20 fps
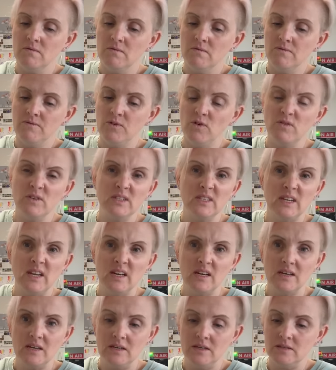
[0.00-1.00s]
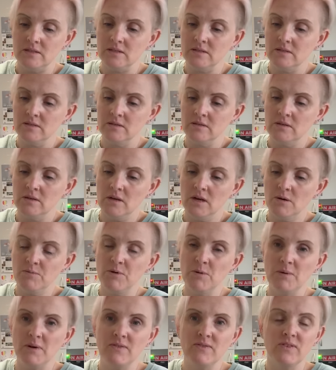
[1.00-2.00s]
Florence and Agnes.
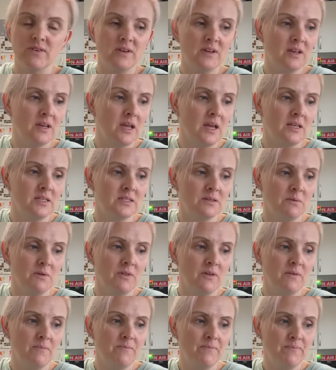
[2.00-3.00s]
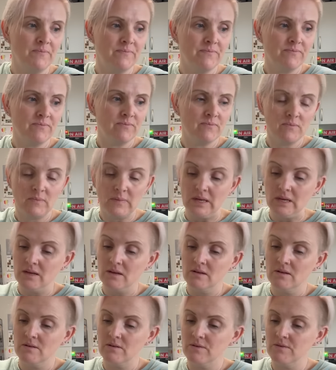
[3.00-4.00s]
Probably have to get some of the
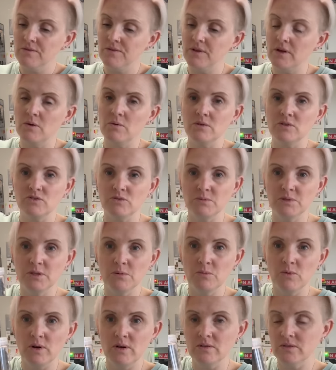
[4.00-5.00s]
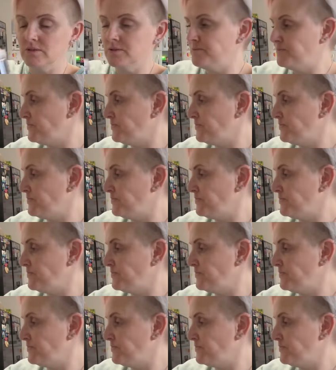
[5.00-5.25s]
thick ones from somewhere else.